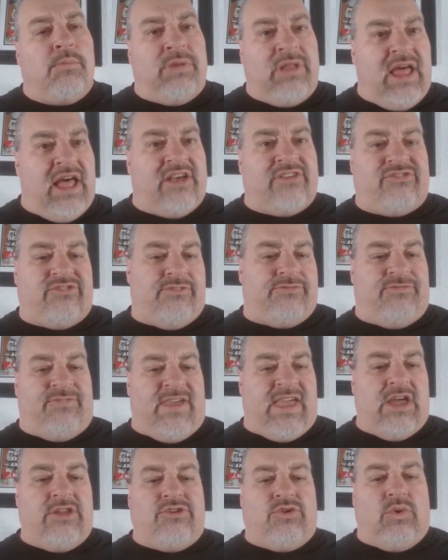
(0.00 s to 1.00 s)
Plus,
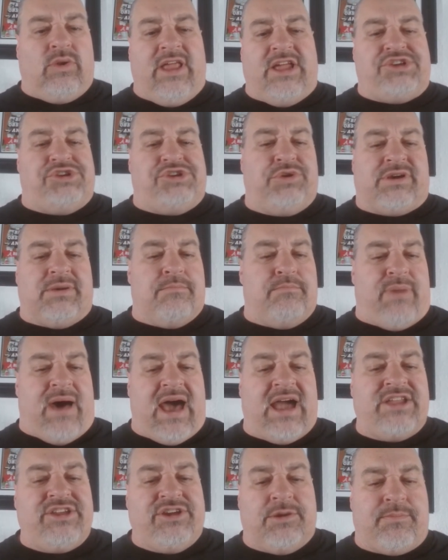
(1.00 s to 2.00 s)
FanDuel lets you
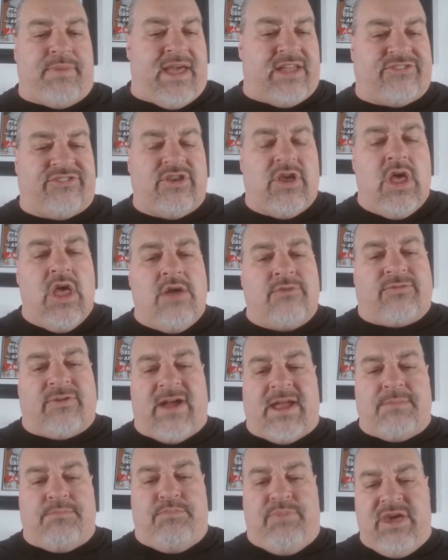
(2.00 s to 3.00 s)
combine your bets
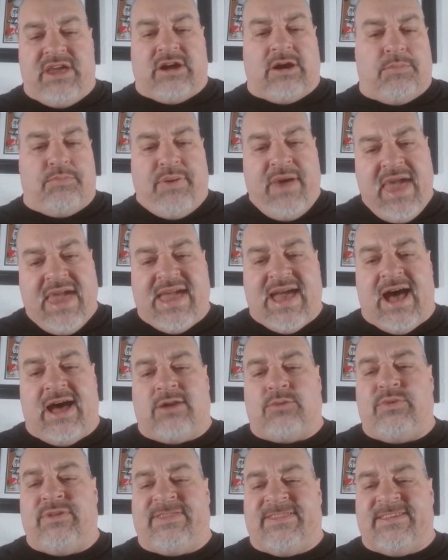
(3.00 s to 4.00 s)
for a bigger
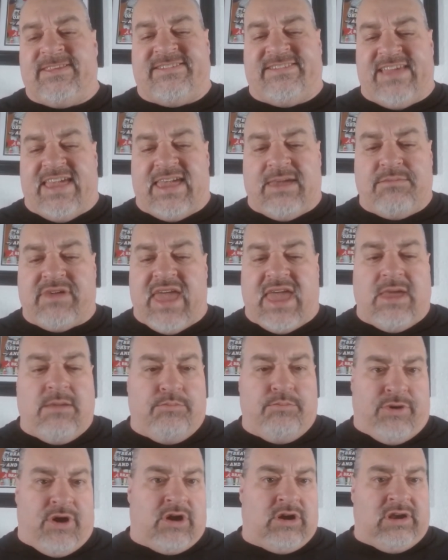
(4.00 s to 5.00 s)
payout with the same
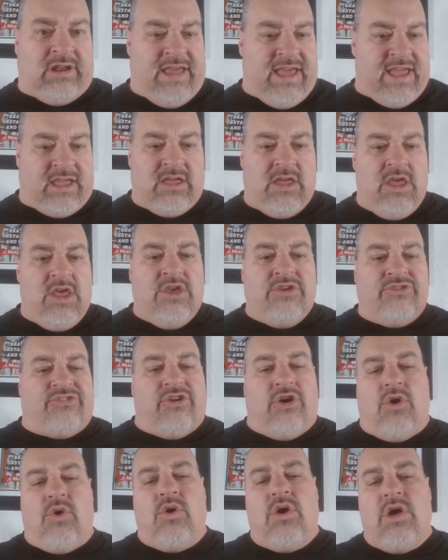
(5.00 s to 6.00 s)
game parlay.
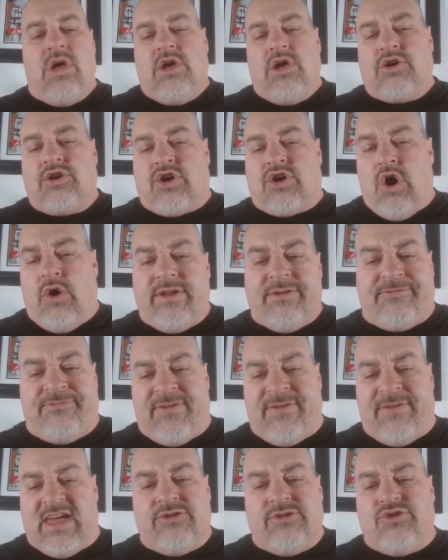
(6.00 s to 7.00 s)
So go to
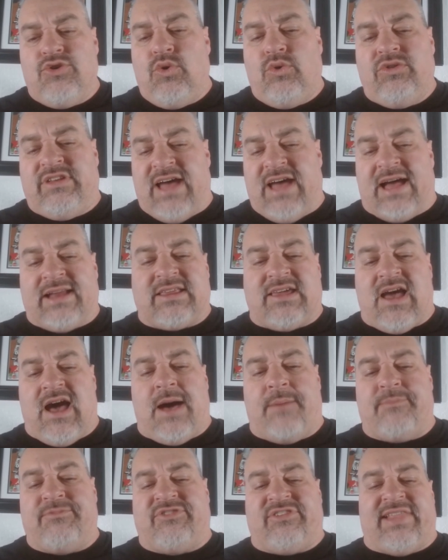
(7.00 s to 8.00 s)

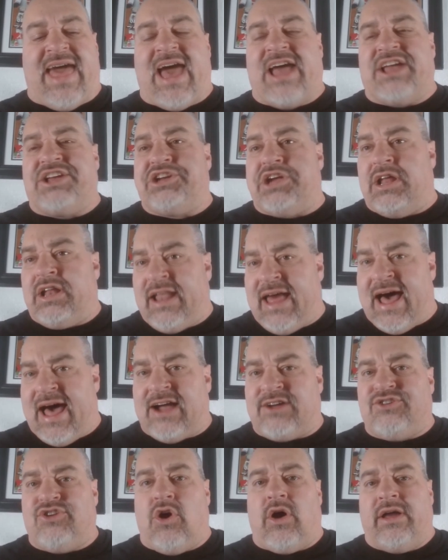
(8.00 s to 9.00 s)

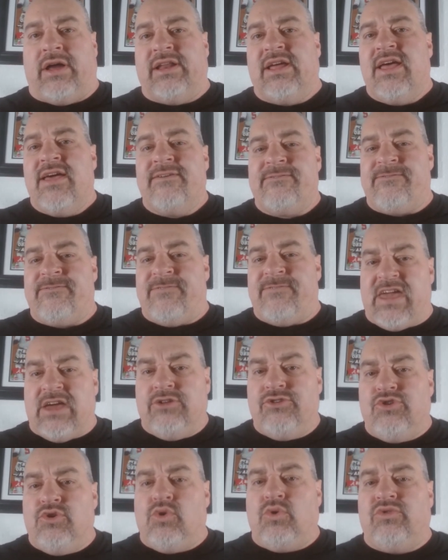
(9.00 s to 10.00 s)
FanDuel.com/lockedon.
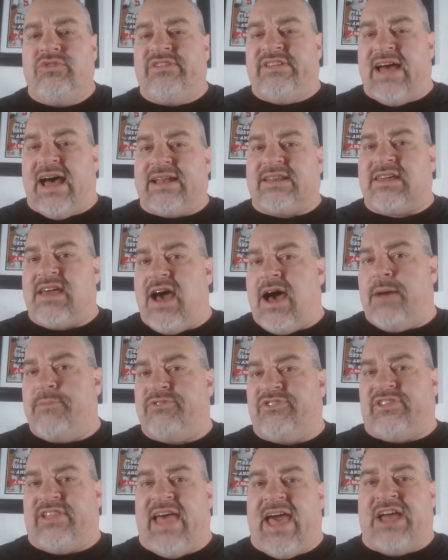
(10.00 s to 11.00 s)

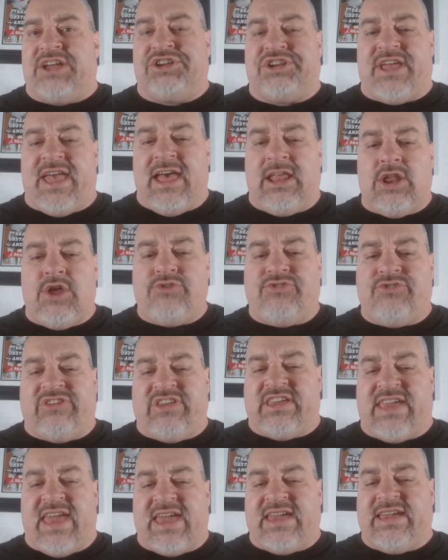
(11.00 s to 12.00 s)

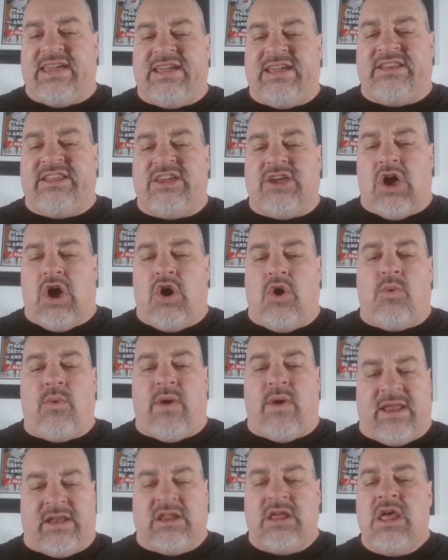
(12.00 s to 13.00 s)

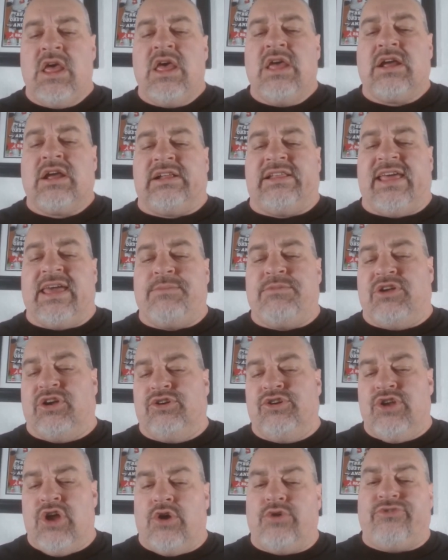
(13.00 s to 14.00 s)
FanDuel.com/LOCKEDON. Claim your
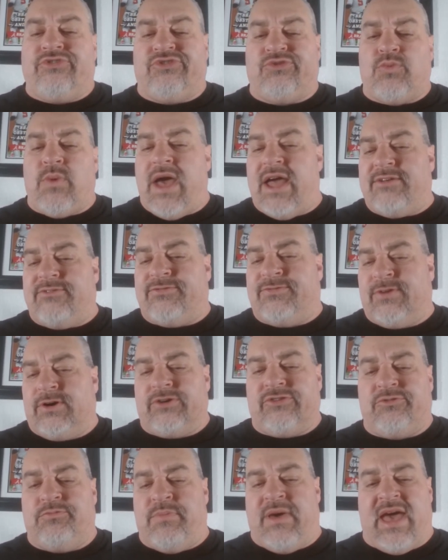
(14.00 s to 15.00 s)
no sweat
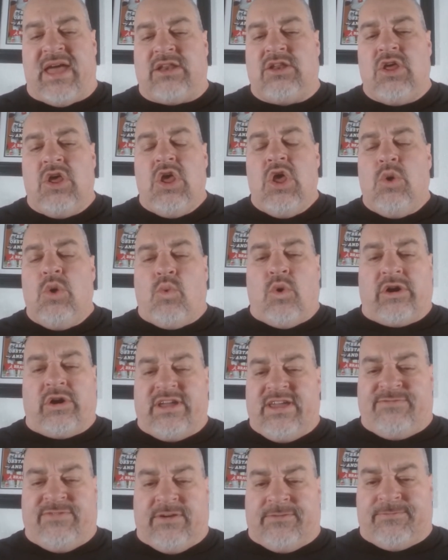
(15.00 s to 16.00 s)
first bet, where
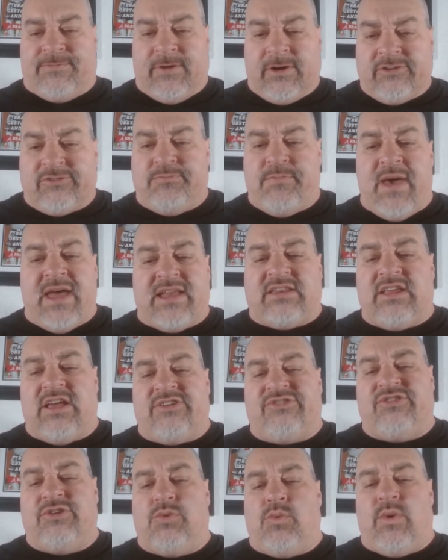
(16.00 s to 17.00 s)
if your first bet
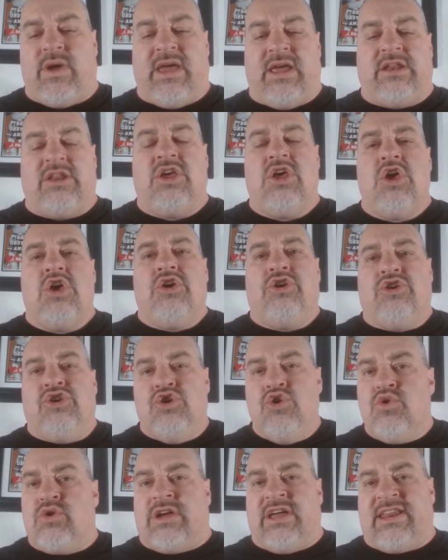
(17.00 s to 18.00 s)
doesn't win,
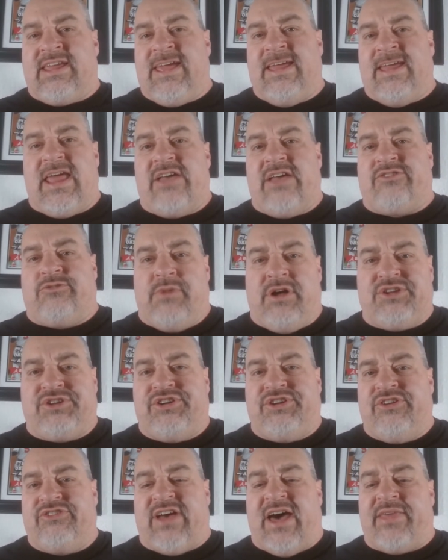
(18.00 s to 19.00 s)
you could get as
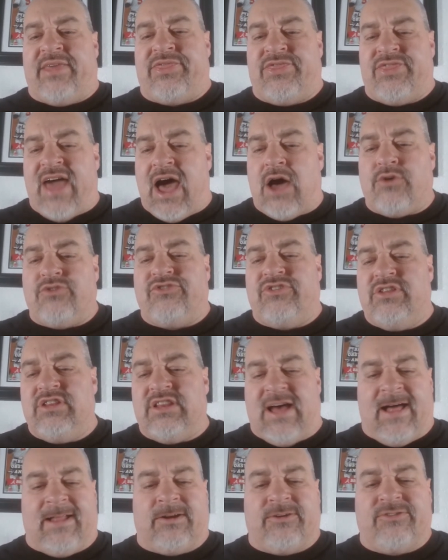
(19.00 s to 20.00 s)
much as
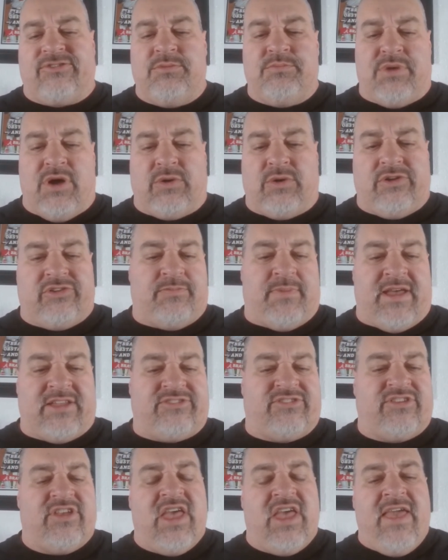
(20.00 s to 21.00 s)
$1,000 in bonus
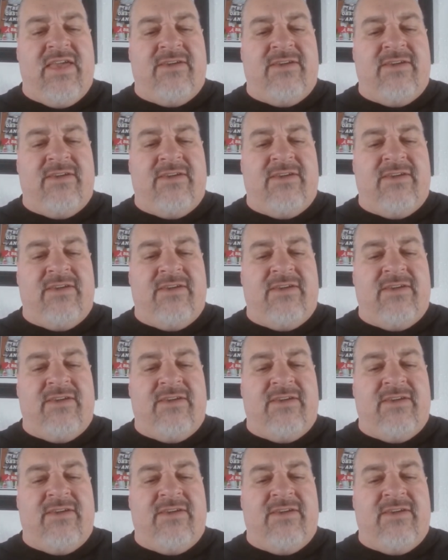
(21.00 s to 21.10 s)
bets.